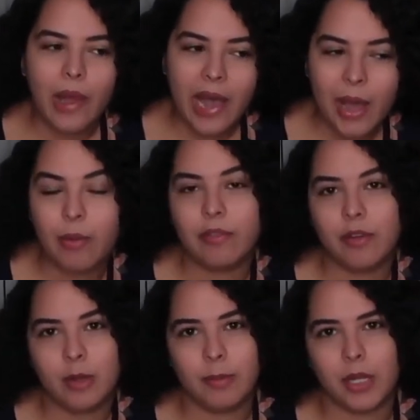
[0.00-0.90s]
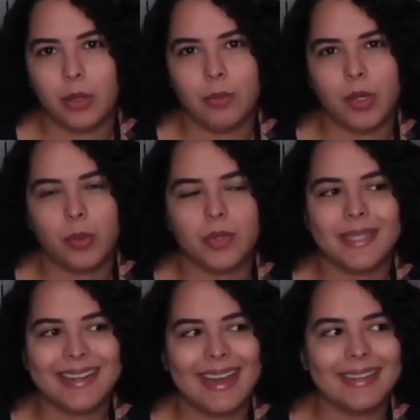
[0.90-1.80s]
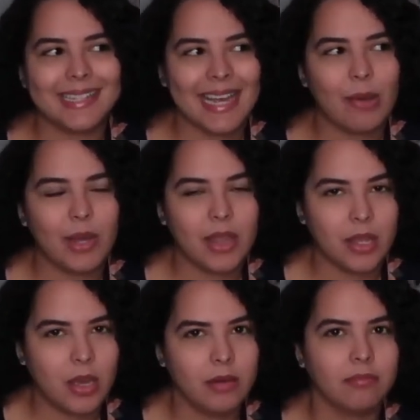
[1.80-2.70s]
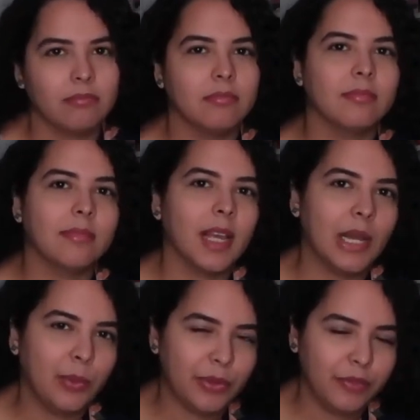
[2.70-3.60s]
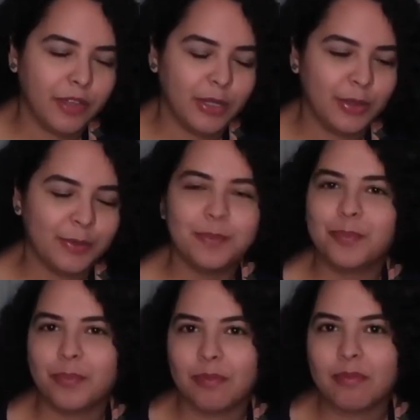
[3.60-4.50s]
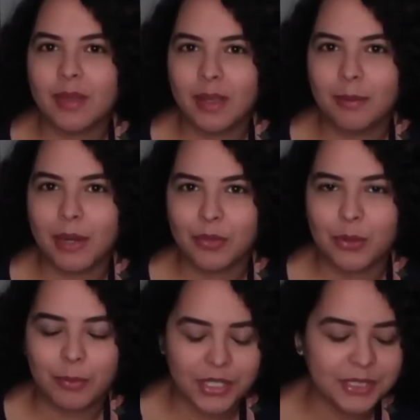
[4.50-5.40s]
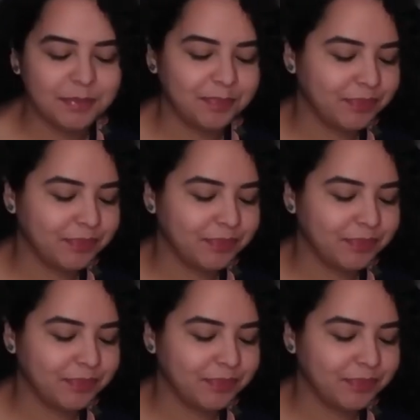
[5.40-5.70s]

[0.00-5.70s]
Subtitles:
how I feel about the book was not how I thought I would feel about the book.